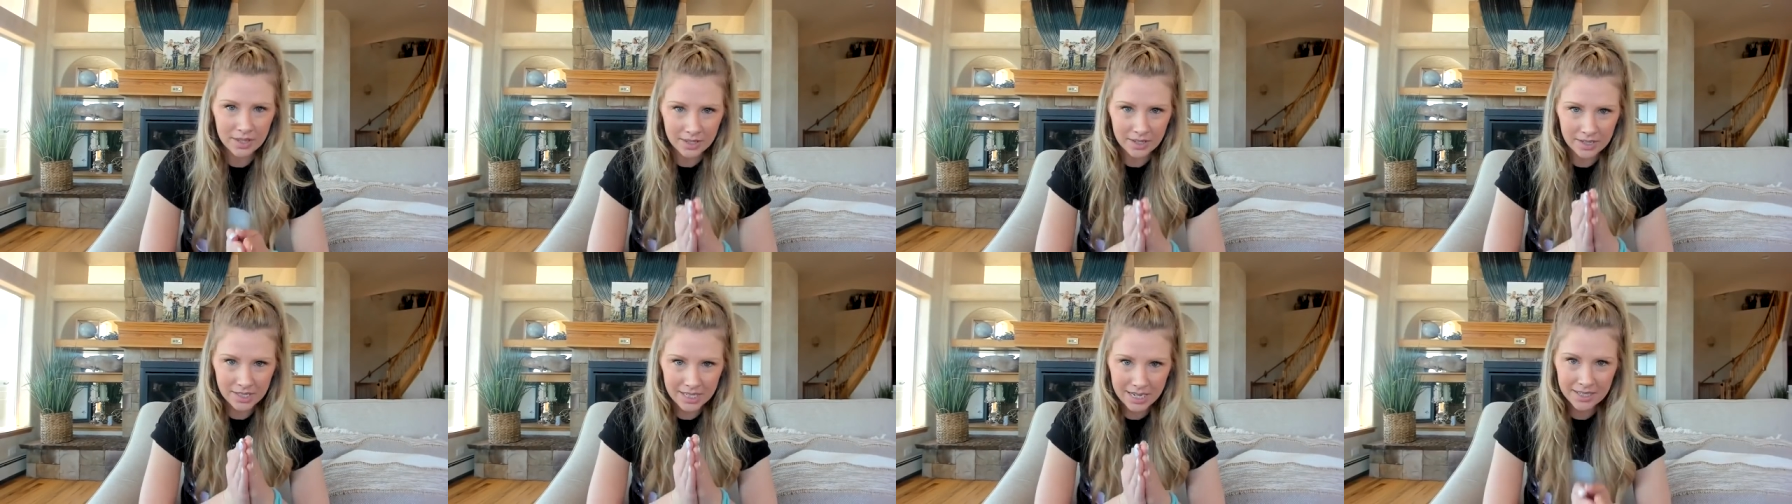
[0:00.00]

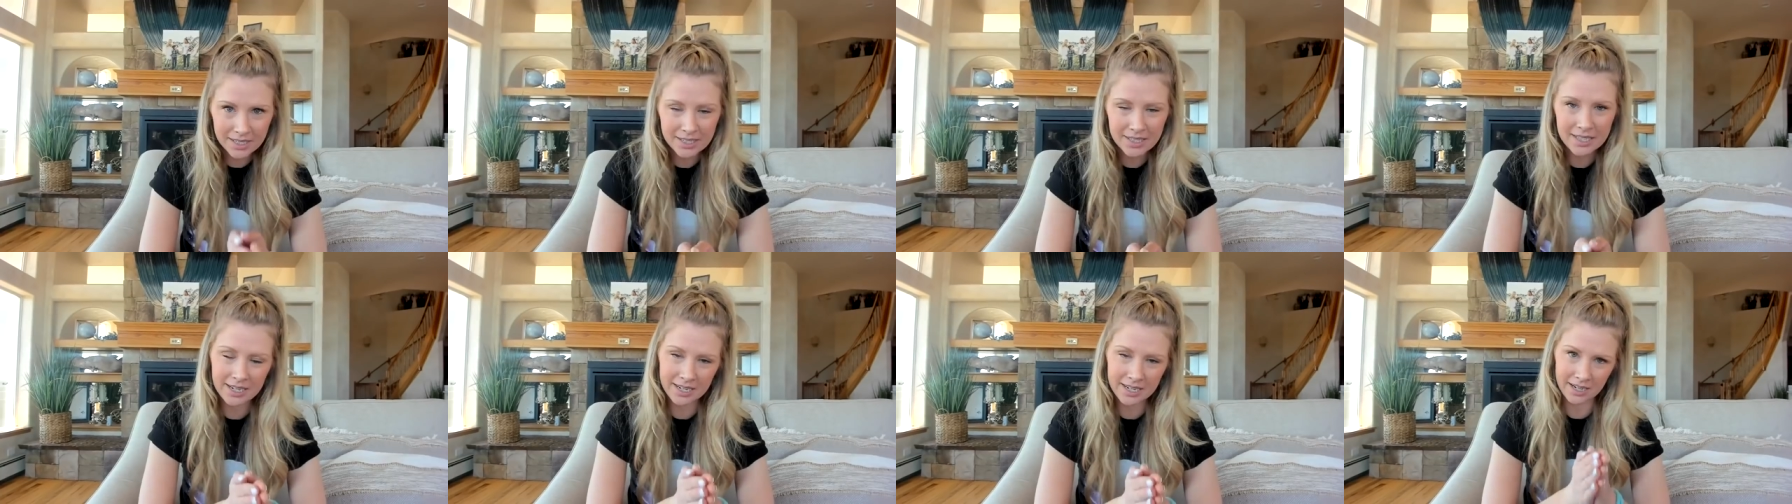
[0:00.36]
the
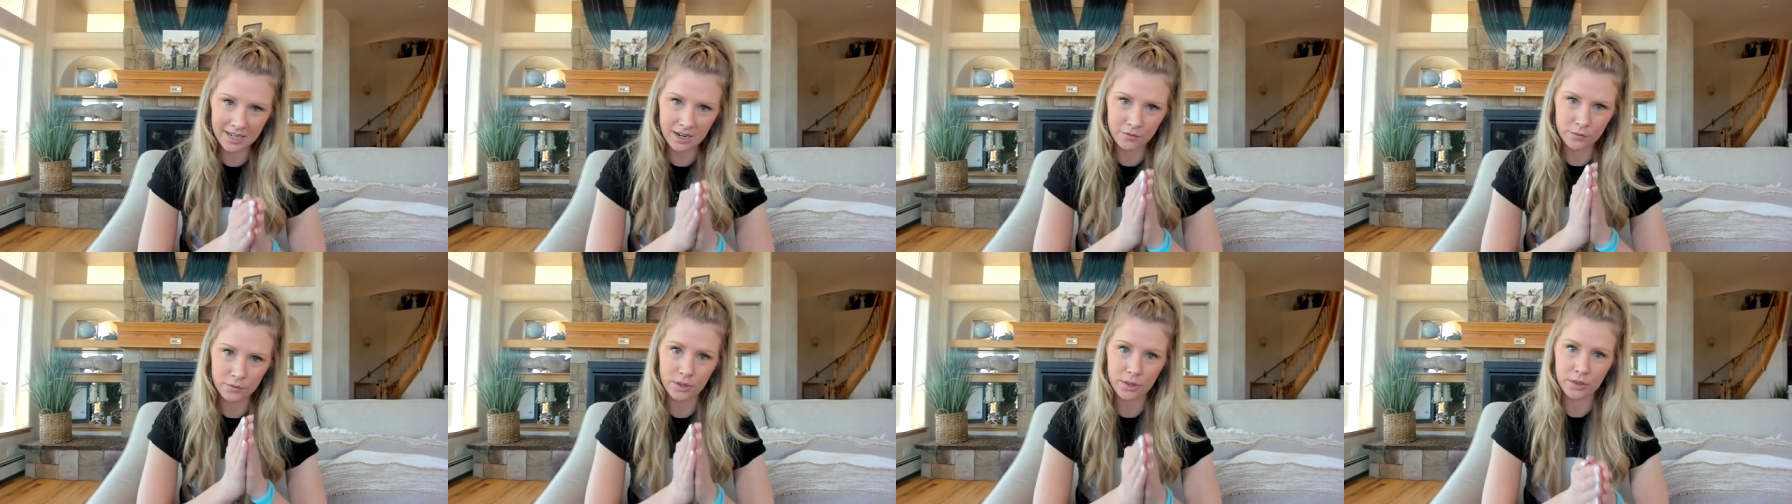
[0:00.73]
density
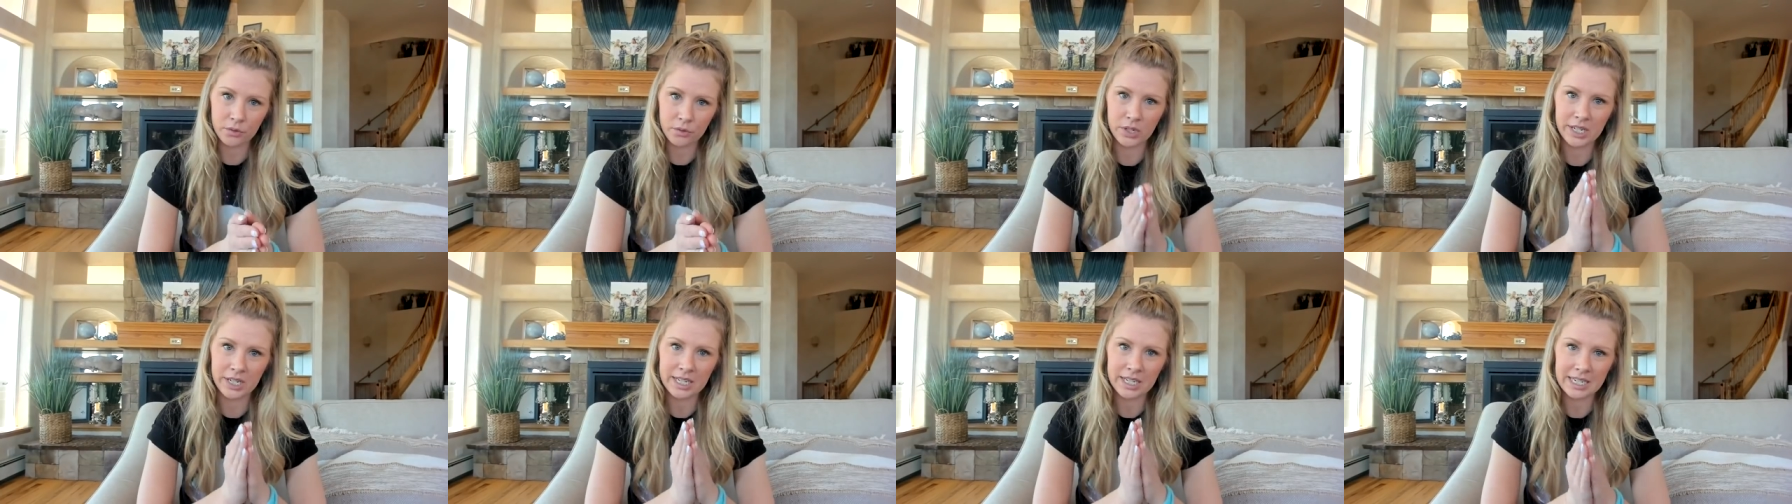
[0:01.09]
of the
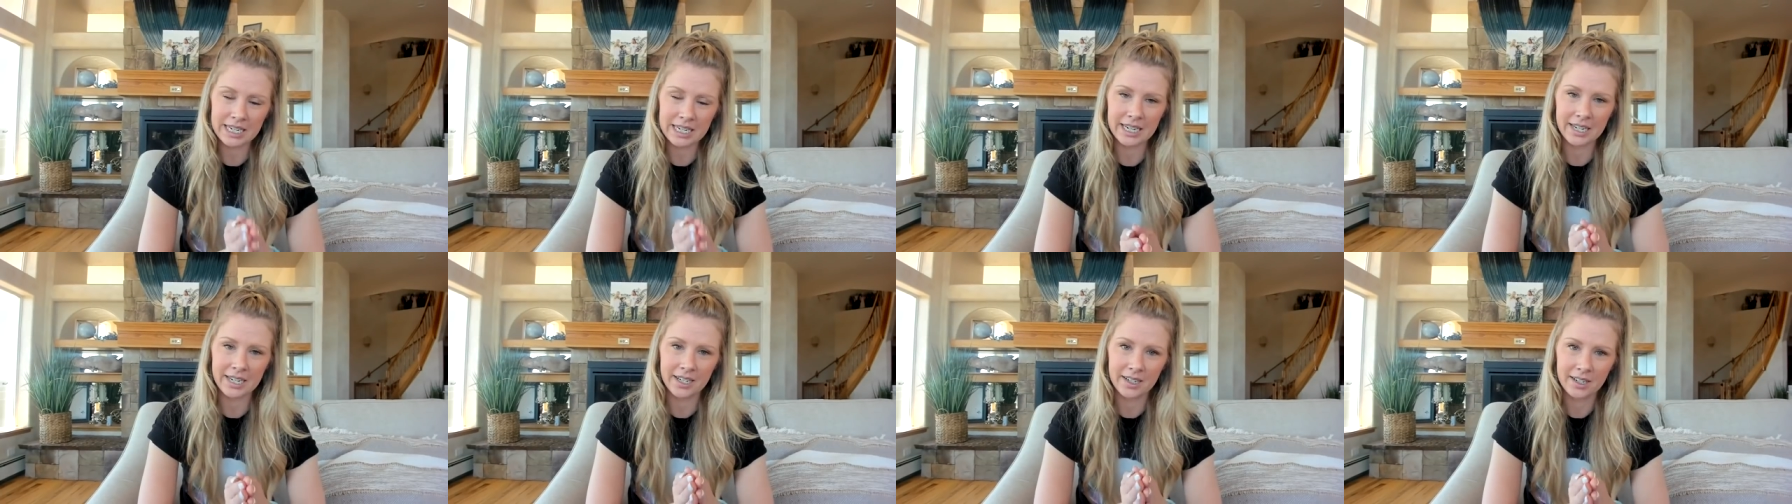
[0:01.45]

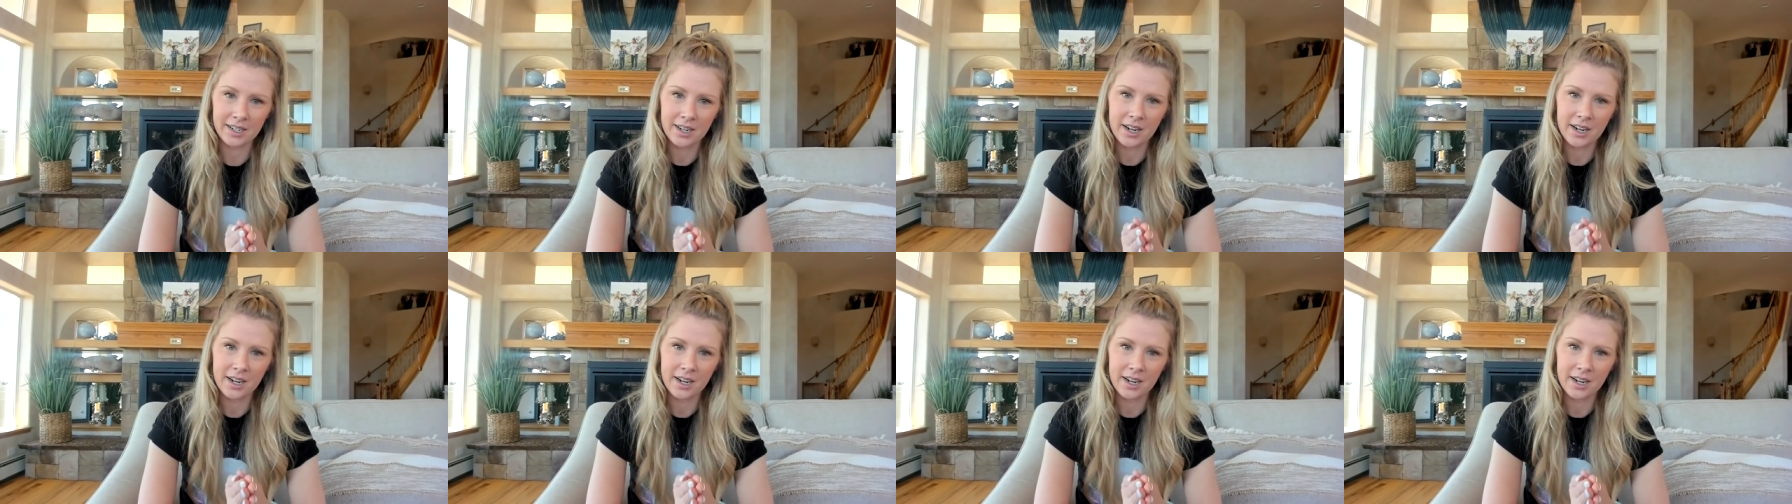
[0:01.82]
3D